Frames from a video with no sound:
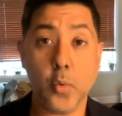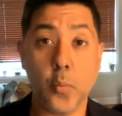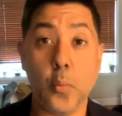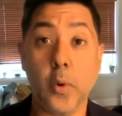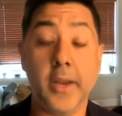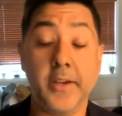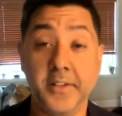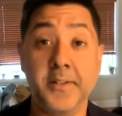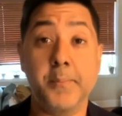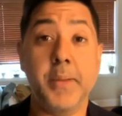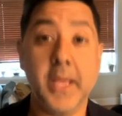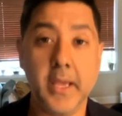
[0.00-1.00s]
Well, it does
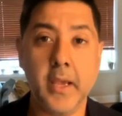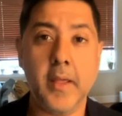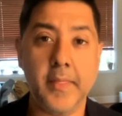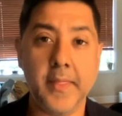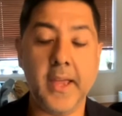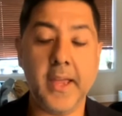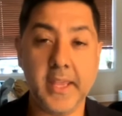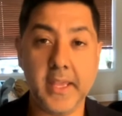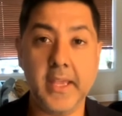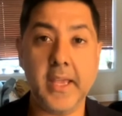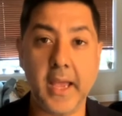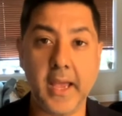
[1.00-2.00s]
appear that
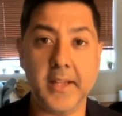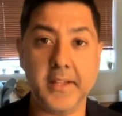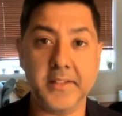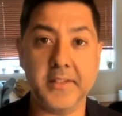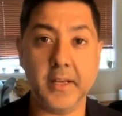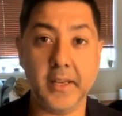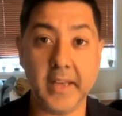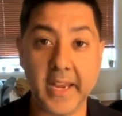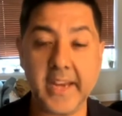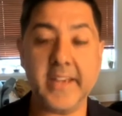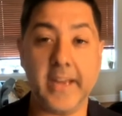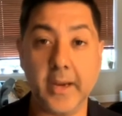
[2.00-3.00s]
he has
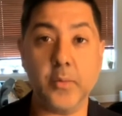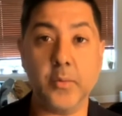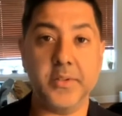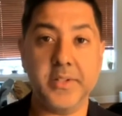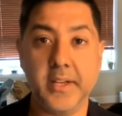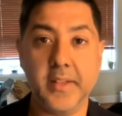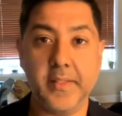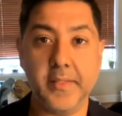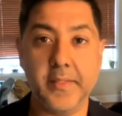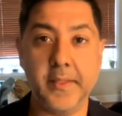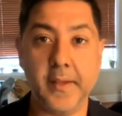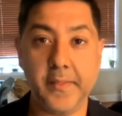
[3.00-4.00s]
laid out
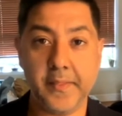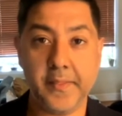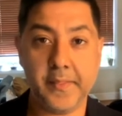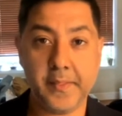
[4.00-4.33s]
the